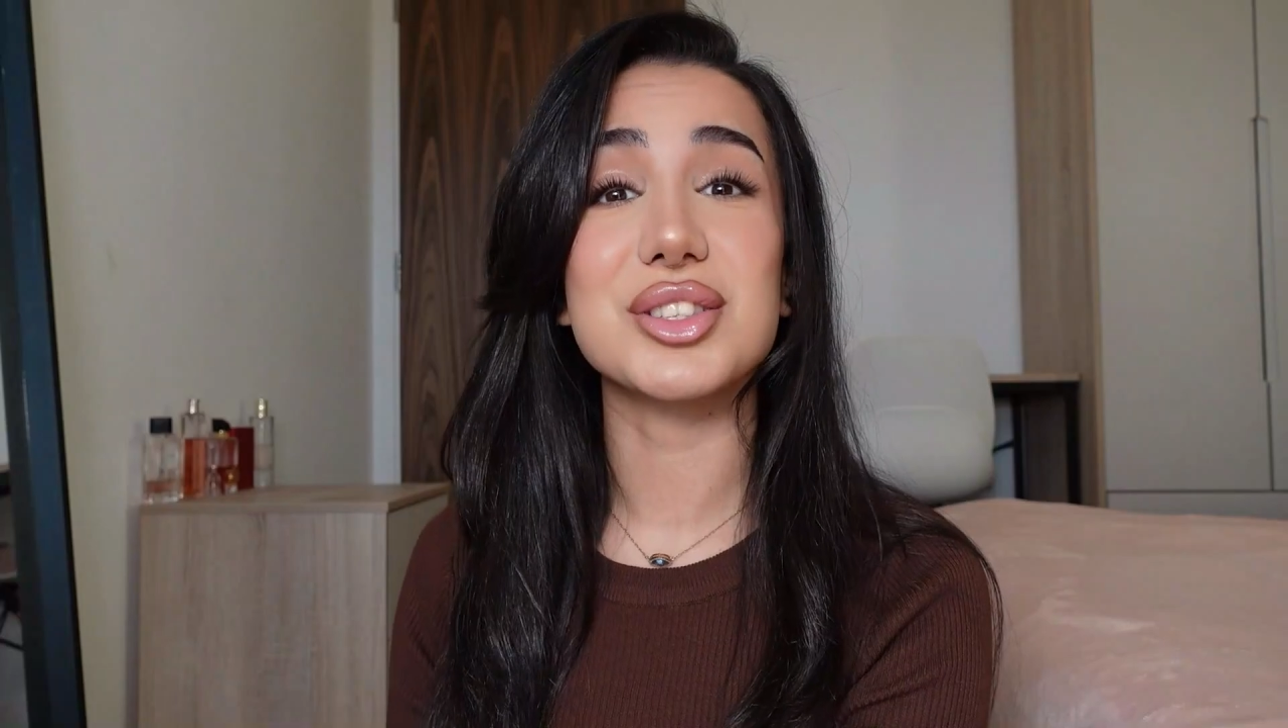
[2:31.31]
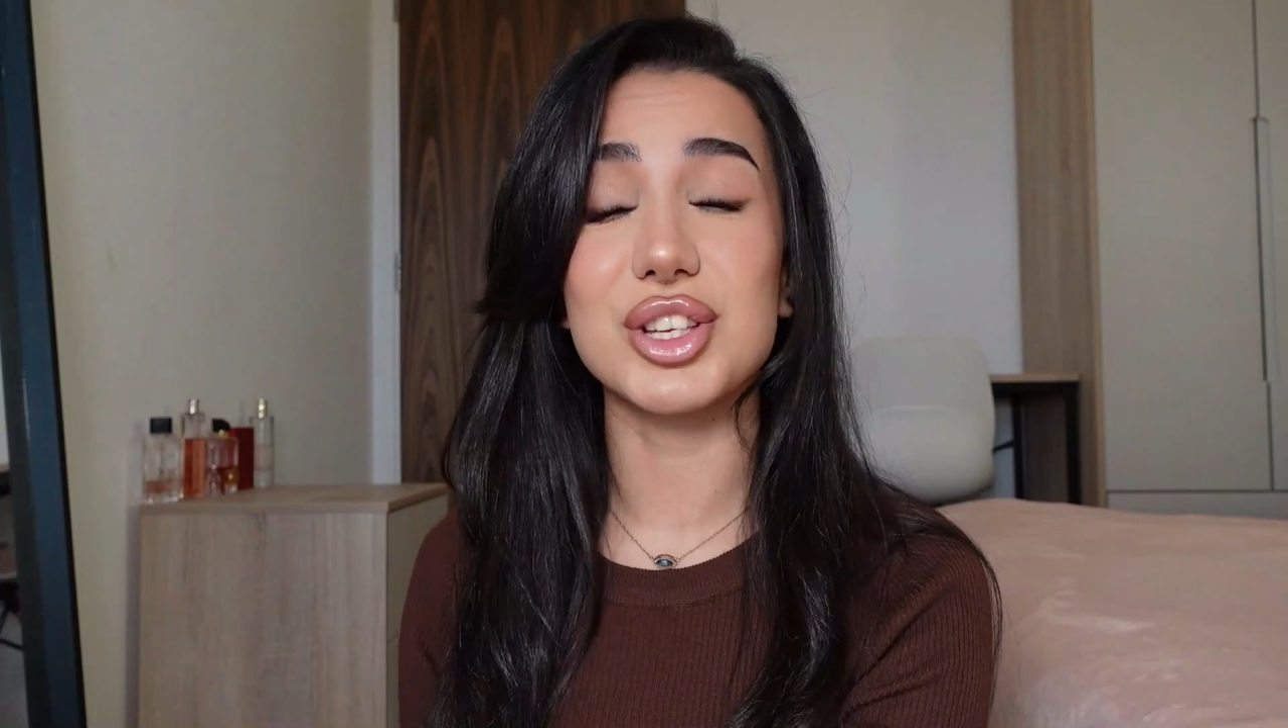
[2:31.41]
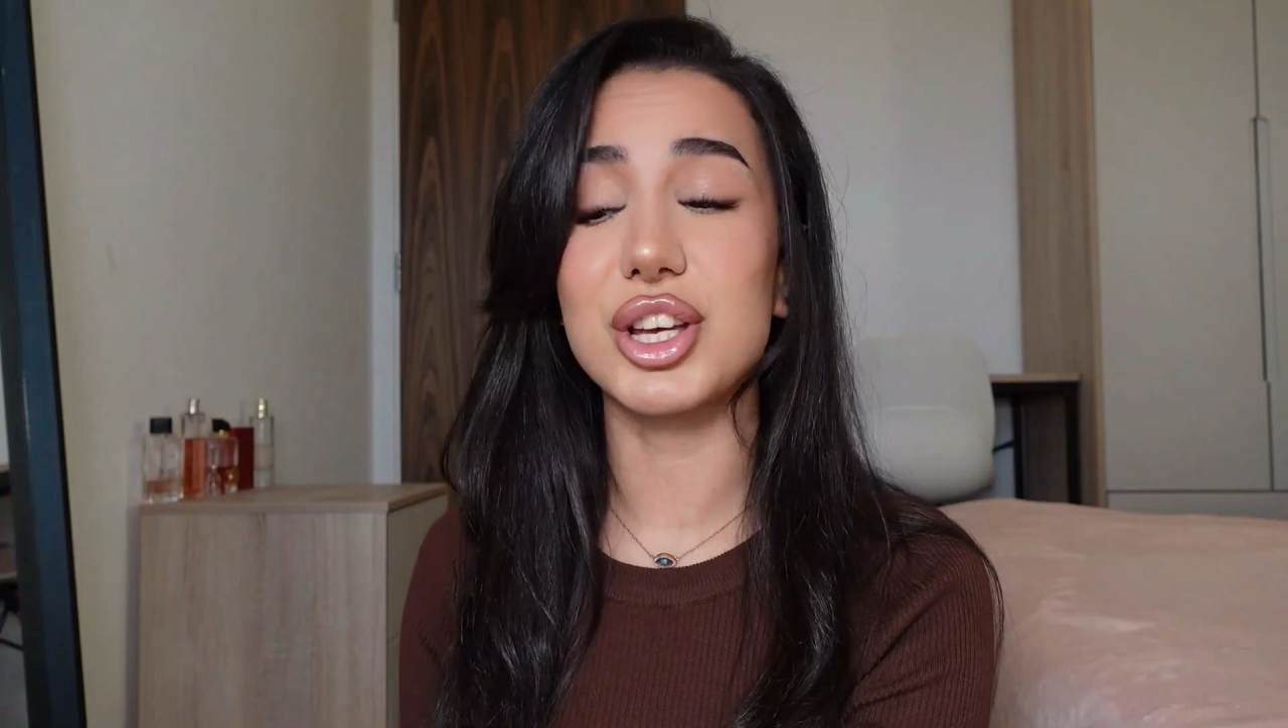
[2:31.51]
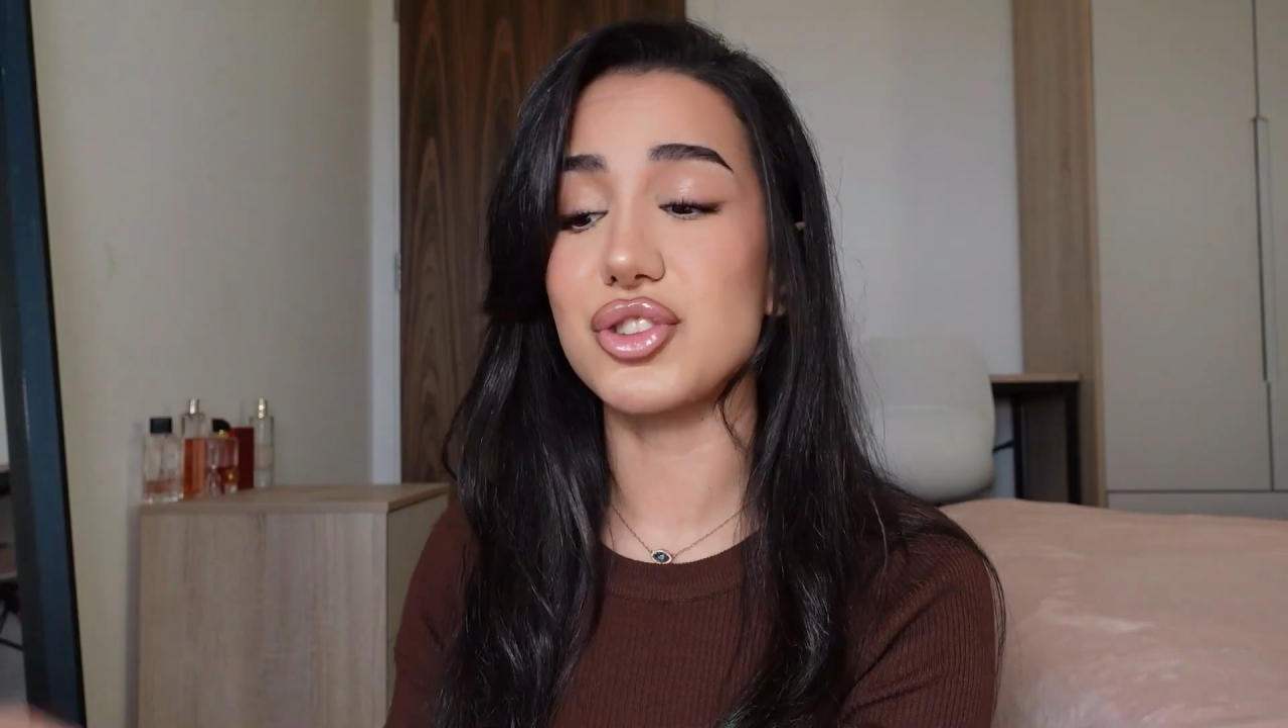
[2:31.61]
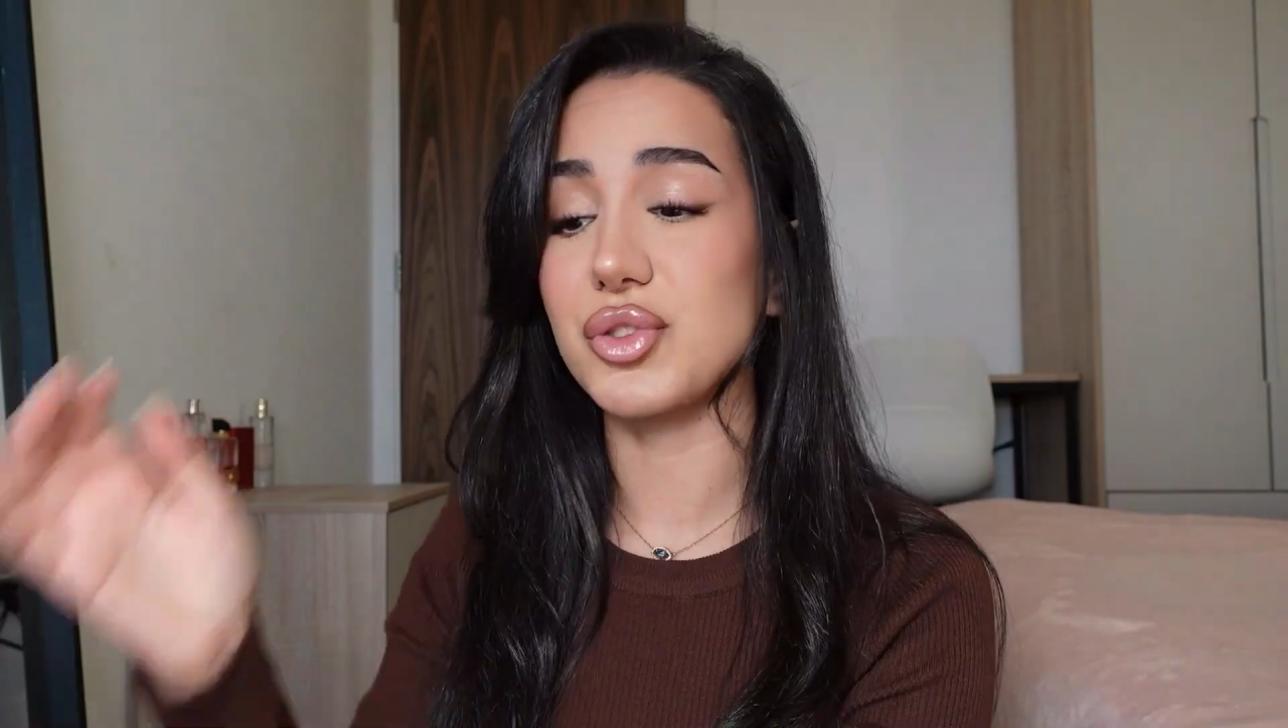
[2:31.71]

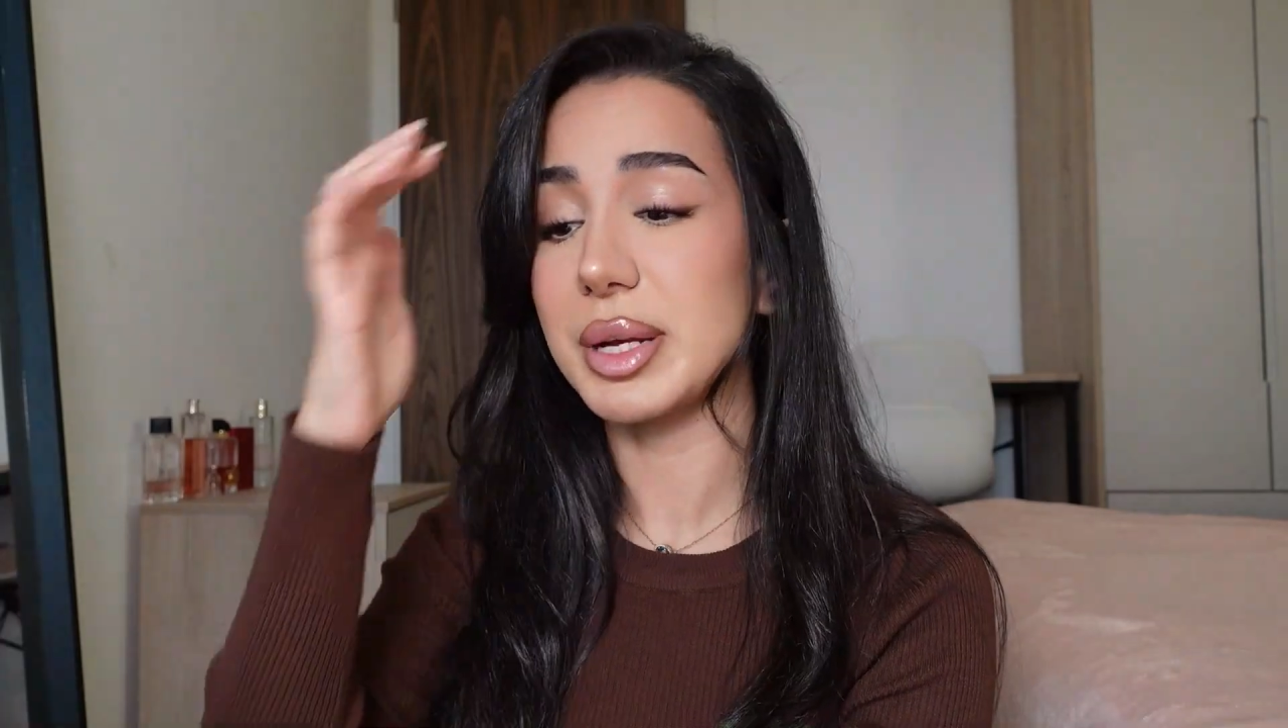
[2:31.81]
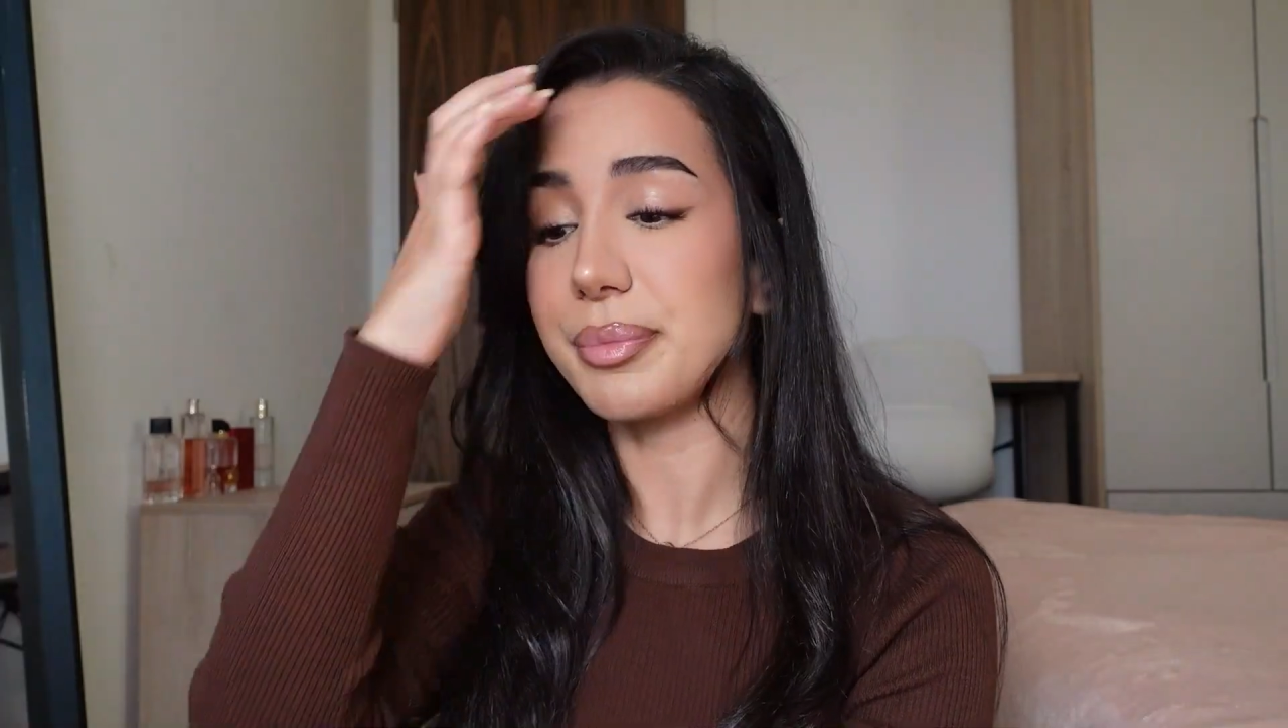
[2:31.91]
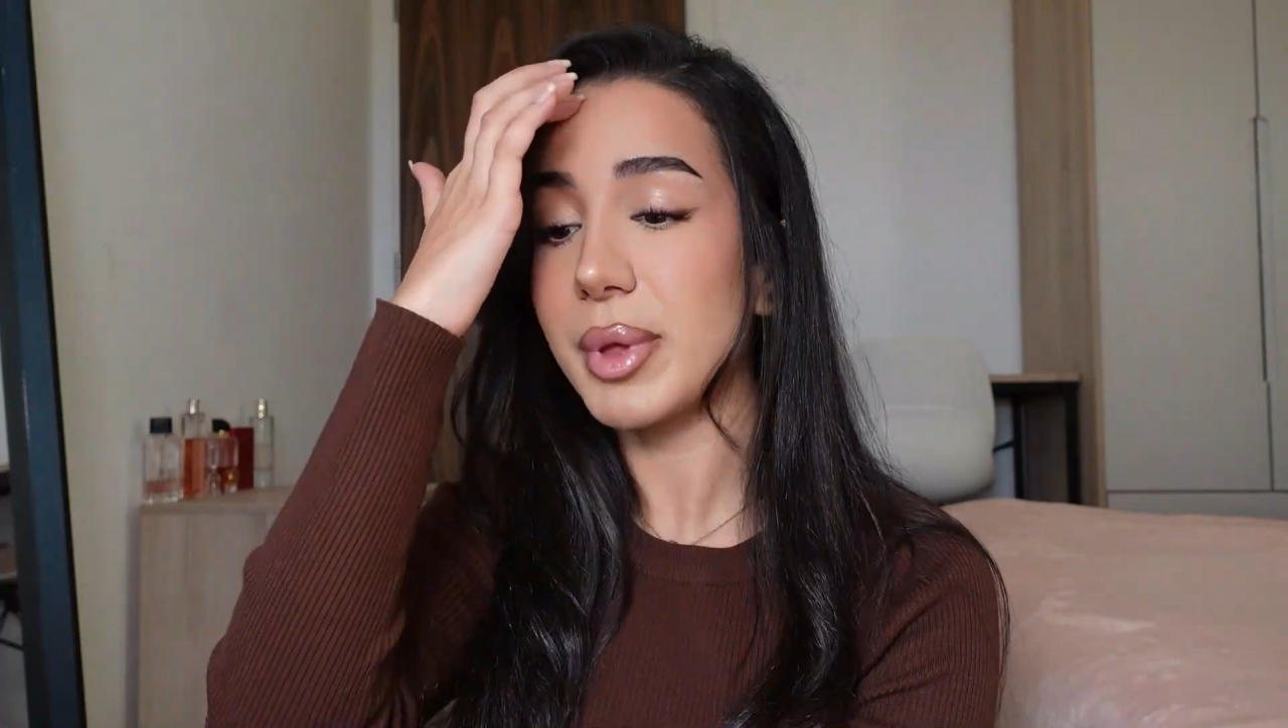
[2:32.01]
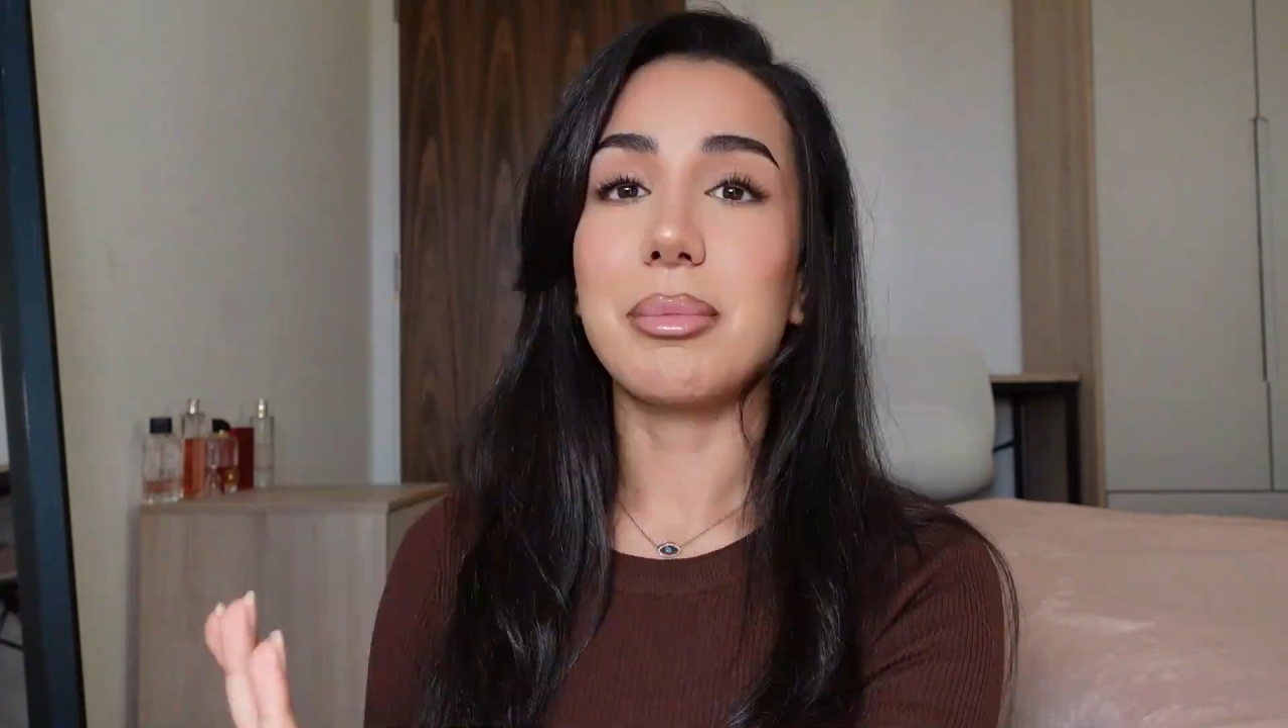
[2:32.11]
surgery.